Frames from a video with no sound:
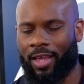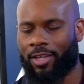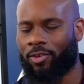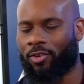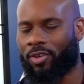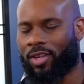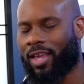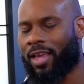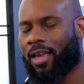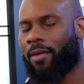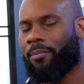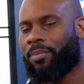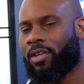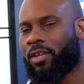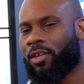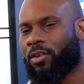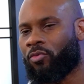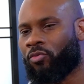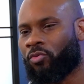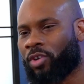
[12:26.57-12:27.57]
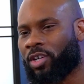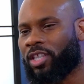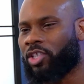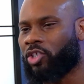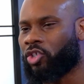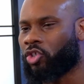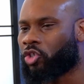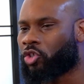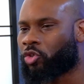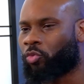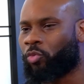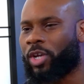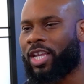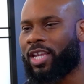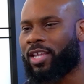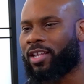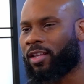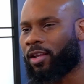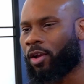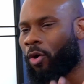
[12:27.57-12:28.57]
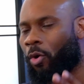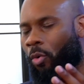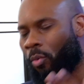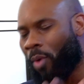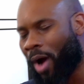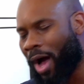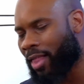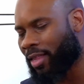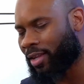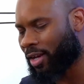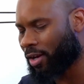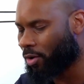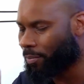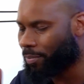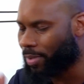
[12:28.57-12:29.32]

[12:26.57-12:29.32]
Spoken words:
Like, you can't be really just swinging and go wilding out